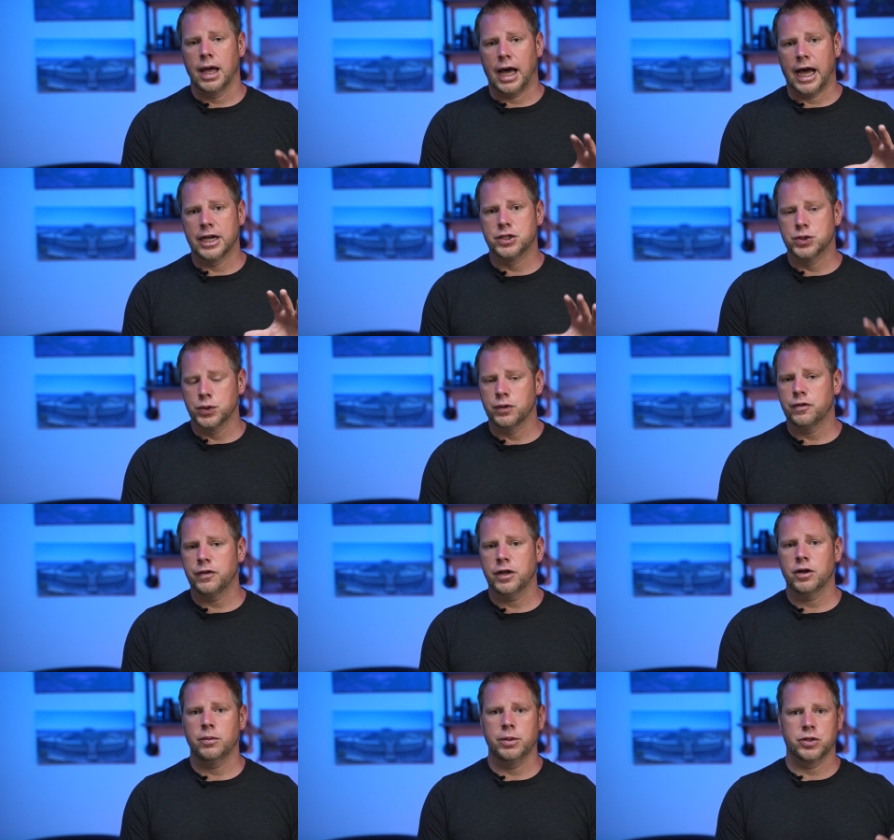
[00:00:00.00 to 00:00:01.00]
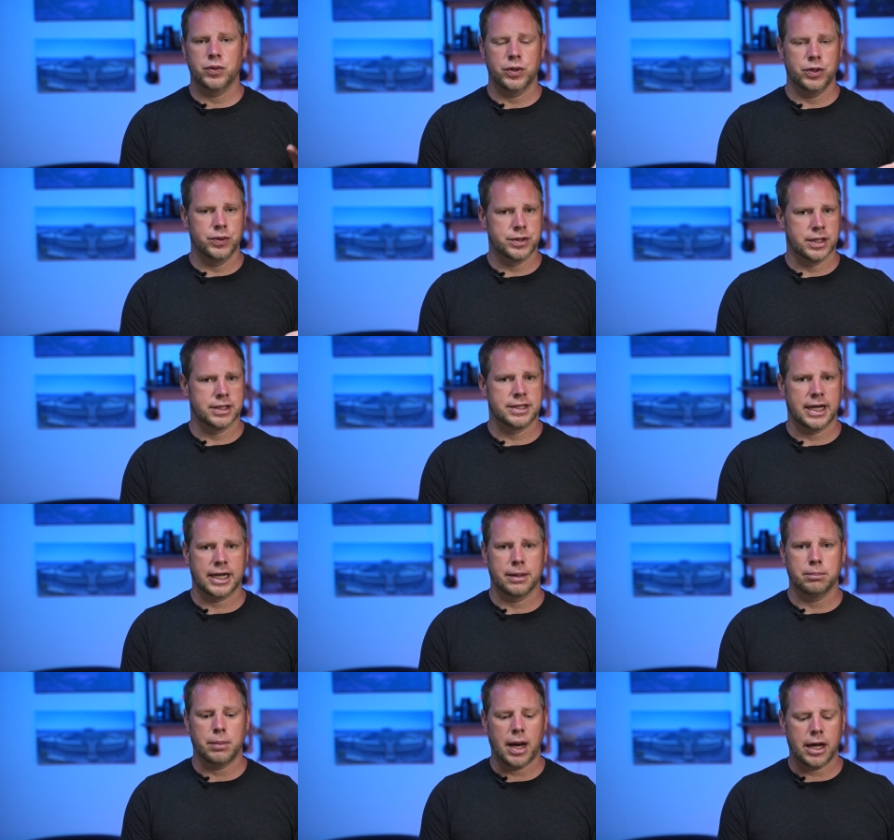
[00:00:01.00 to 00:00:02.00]
I do feel between using a
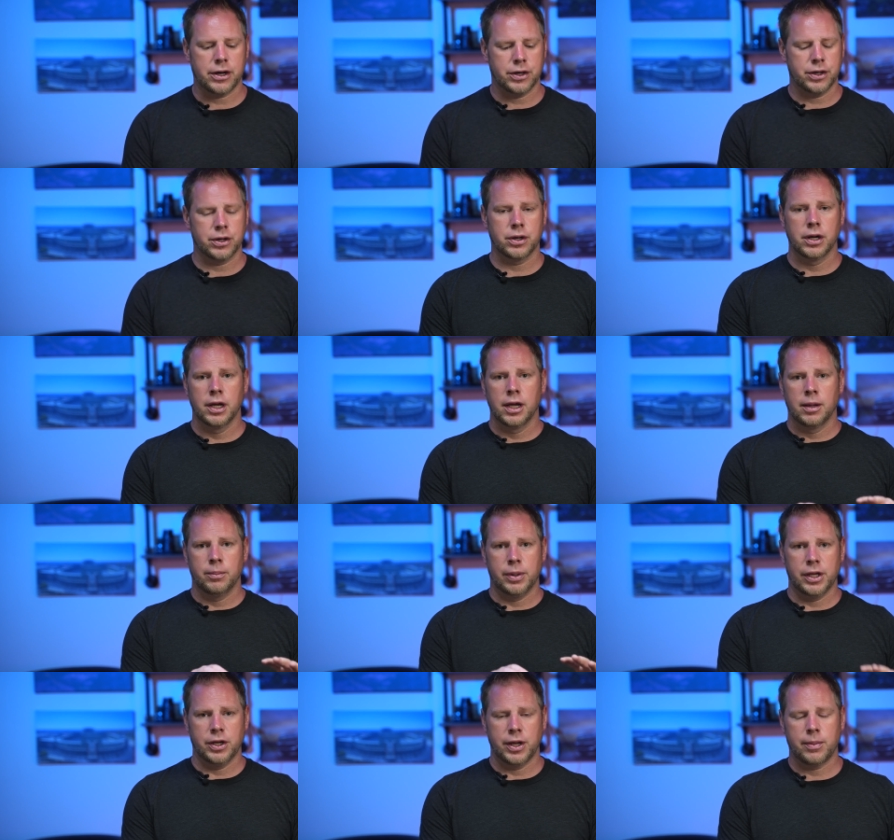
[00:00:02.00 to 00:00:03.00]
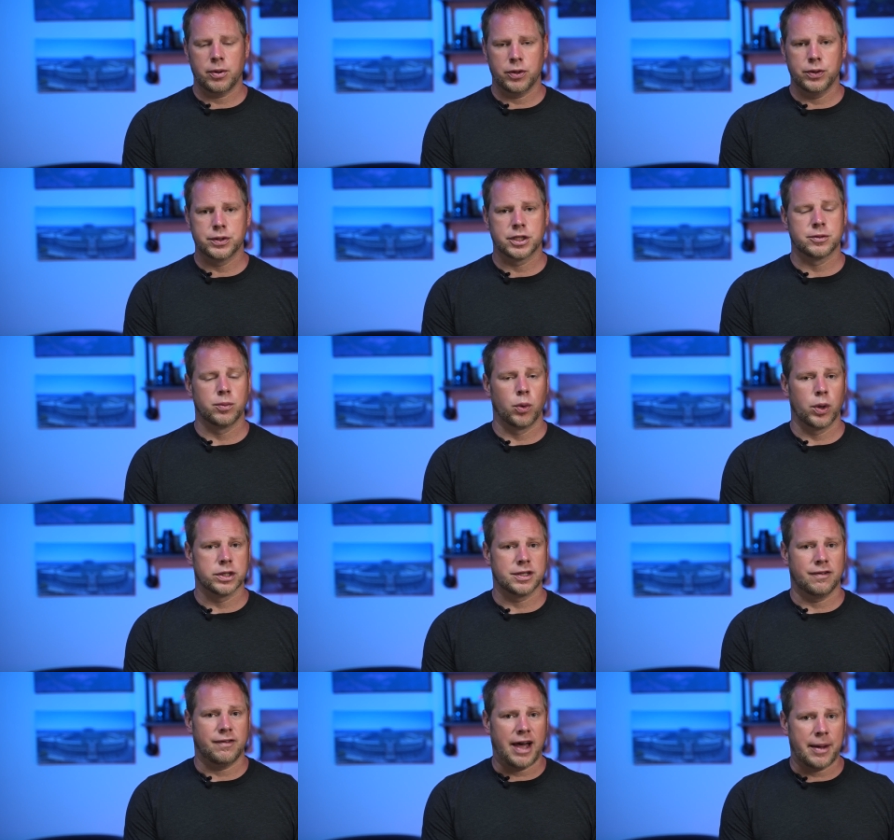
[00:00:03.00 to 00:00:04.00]
second monitor, being able to use this more
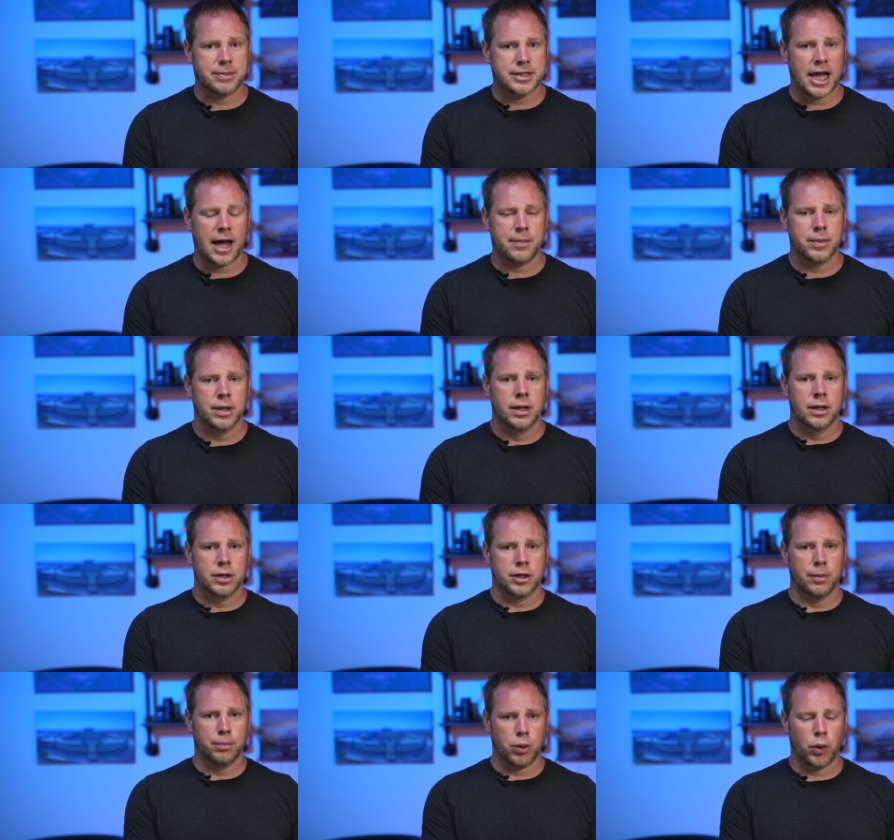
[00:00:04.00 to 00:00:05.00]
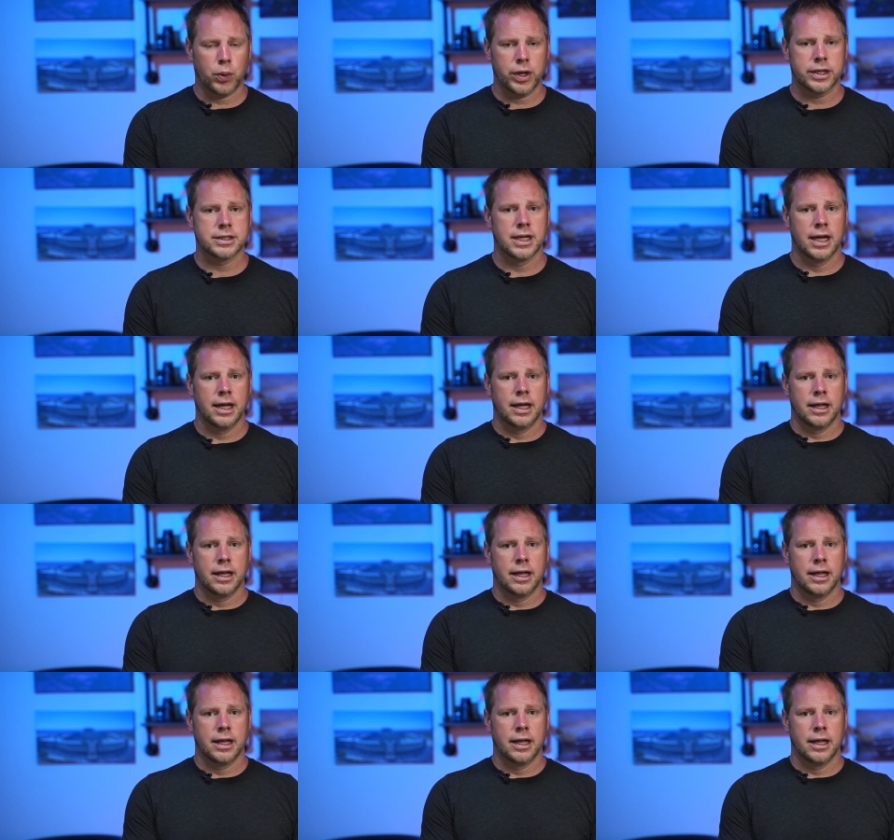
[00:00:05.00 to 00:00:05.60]
as a laptop component,